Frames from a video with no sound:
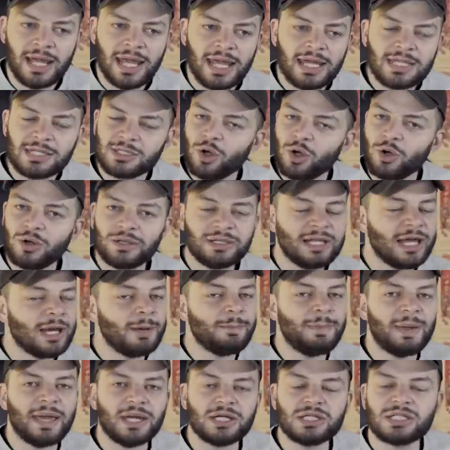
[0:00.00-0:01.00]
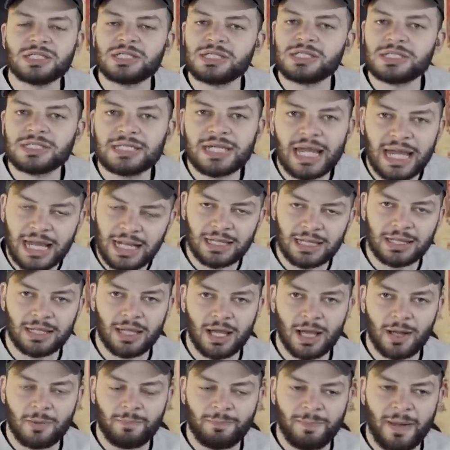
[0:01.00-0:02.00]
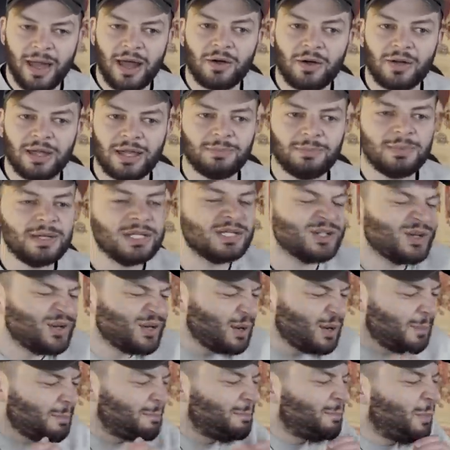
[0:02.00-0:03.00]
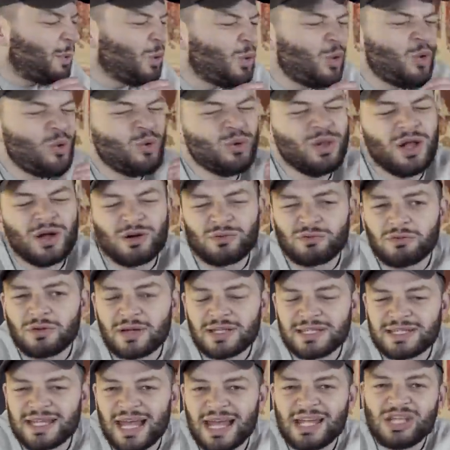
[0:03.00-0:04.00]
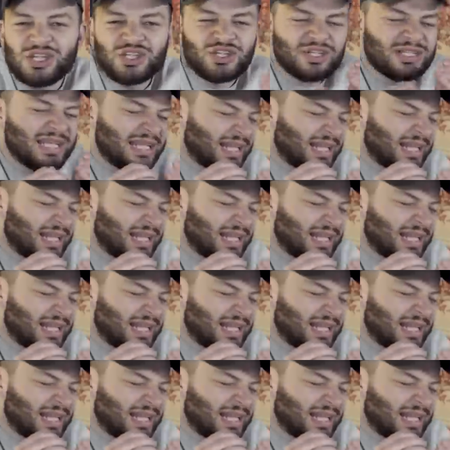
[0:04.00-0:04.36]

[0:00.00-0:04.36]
He's got a little bit of skill about him. He's good at ball retention.